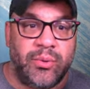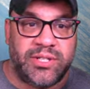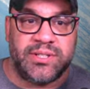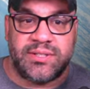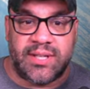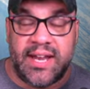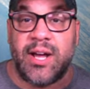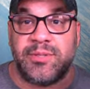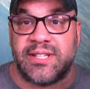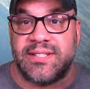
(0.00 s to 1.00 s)
which is
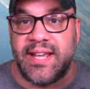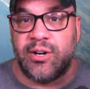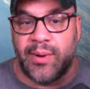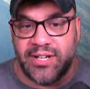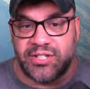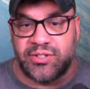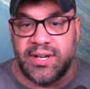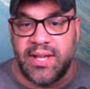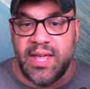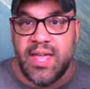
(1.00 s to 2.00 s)
GitHub's container
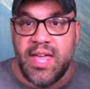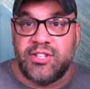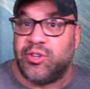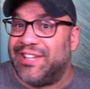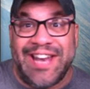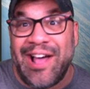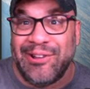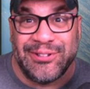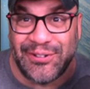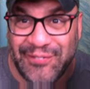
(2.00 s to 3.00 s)
registry. So the
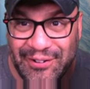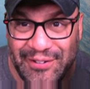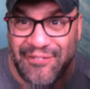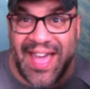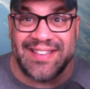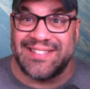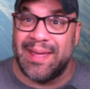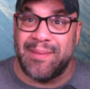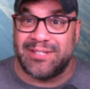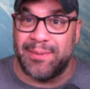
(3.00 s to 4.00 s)
downloads are very fast, and
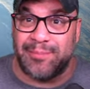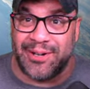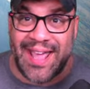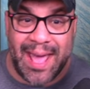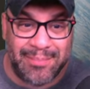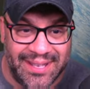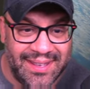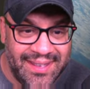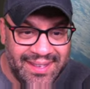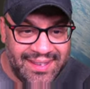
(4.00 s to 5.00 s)
that makes me pretty happy.
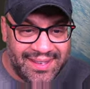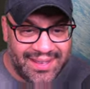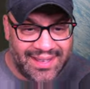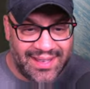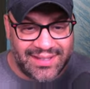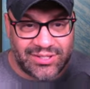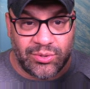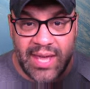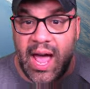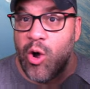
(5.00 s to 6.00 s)
Uh, so
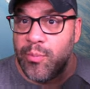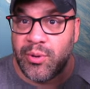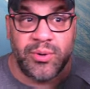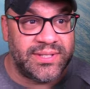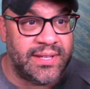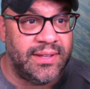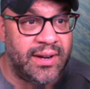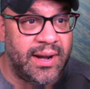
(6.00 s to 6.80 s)
yeah, homebrew is in there,